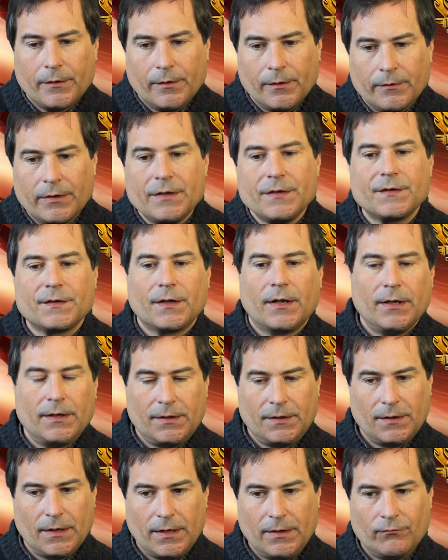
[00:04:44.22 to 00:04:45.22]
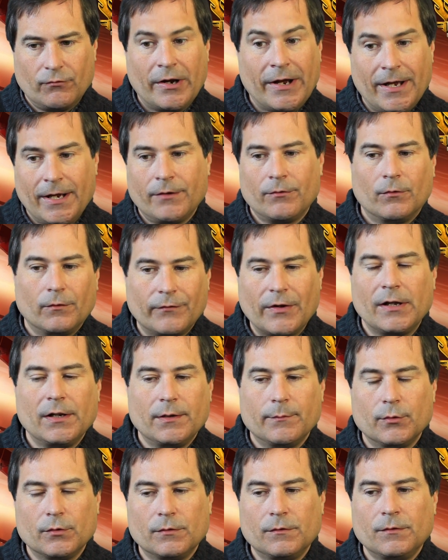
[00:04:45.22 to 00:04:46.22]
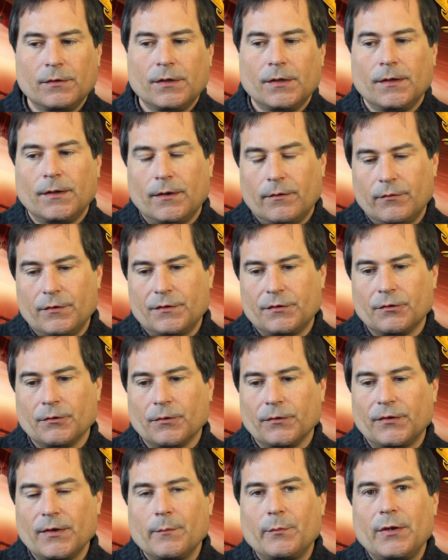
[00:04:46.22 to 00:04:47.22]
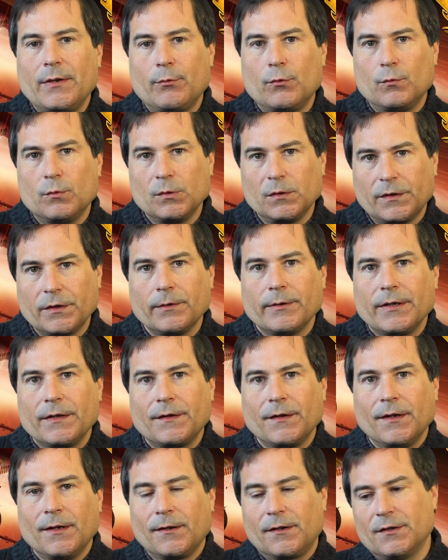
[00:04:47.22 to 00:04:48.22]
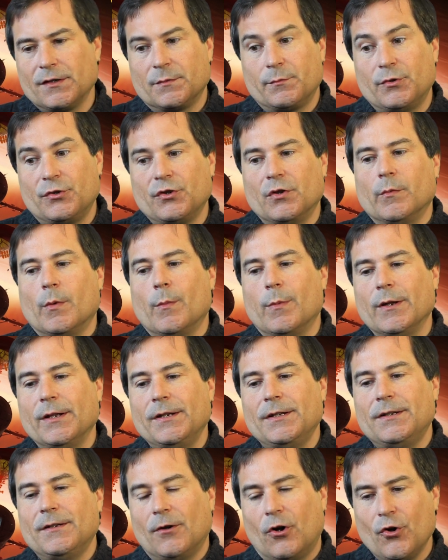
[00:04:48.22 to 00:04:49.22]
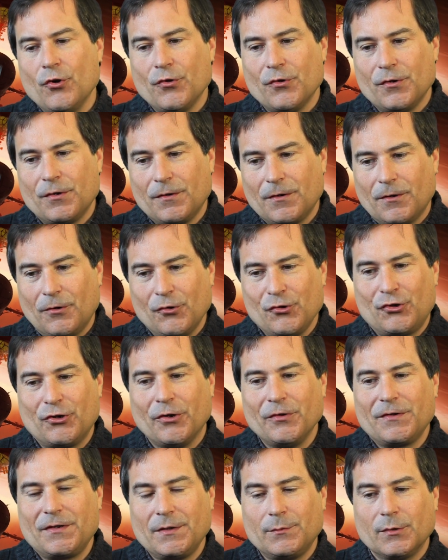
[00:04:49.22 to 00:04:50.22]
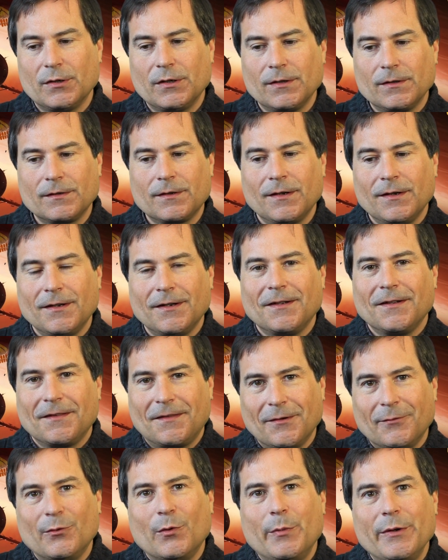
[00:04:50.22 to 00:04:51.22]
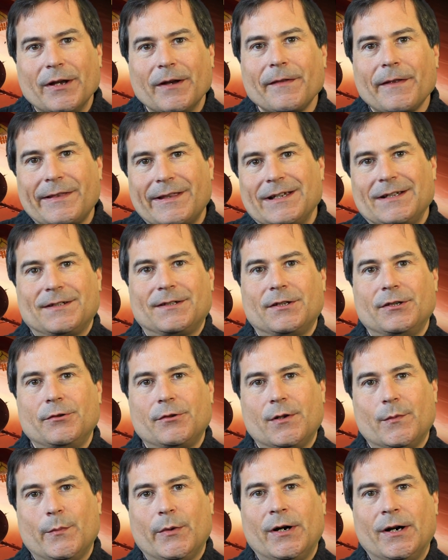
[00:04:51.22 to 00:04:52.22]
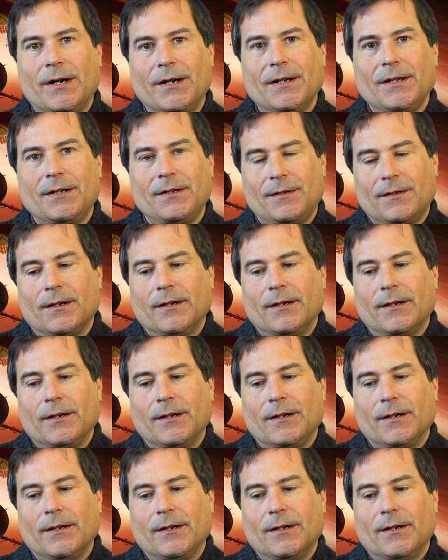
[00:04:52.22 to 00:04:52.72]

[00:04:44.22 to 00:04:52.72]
there is a rare or valuable resource, then people will do it, because presumably on Jonty World there will be other things that you can buy